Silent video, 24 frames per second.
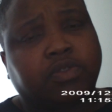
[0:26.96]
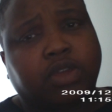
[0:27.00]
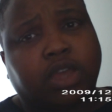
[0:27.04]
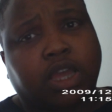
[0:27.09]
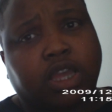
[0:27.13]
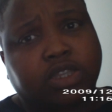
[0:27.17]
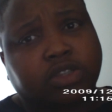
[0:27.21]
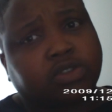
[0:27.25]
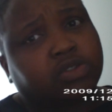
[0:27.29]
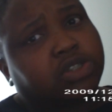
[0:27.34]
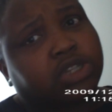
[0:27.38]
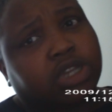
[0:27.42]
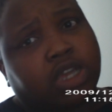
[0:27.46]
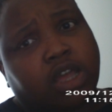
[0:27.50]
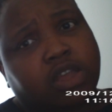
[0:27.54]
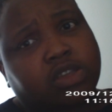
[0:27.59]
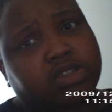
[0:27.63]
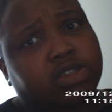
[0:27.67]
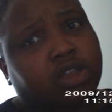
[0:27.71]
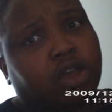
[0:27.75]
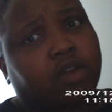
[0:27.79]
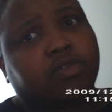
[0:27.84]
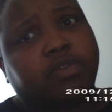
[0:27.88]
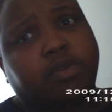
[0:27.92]
you guys will check out
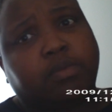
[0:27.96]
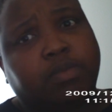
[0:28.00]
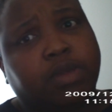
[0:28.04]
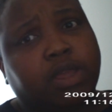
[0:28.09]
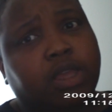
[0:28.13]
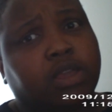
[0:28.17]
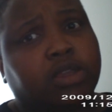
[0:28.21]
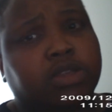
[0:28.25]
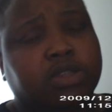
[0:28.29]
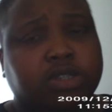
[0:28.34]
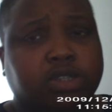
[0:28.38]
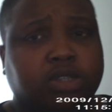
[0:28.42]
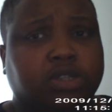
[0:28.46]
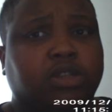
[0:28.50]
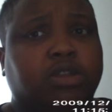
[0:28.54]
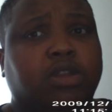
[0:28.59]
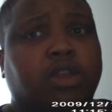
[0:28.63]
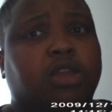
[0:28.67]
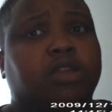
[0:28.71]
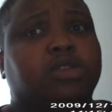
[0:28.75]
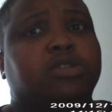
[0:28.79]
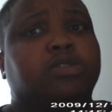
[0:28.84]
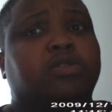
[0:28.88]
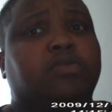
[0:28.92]
Soft and Pink, she did
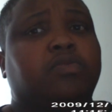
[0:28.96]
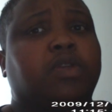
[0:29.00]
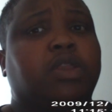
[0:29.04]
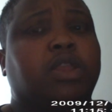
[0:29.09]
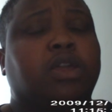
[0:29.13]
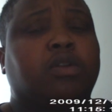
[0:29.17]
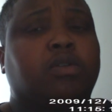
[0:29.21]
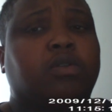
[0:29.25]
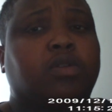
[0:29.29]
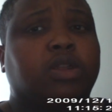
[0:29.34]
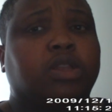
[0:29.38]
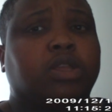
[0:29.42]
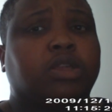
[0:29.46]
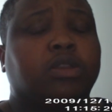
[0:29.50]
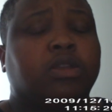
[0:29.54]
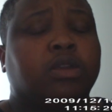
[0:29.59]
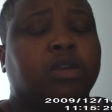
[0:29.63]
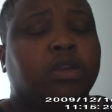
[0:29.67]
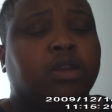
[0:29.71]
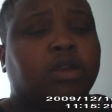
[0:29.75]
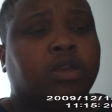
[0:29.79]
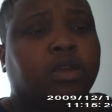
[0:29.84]
an excellent video on it.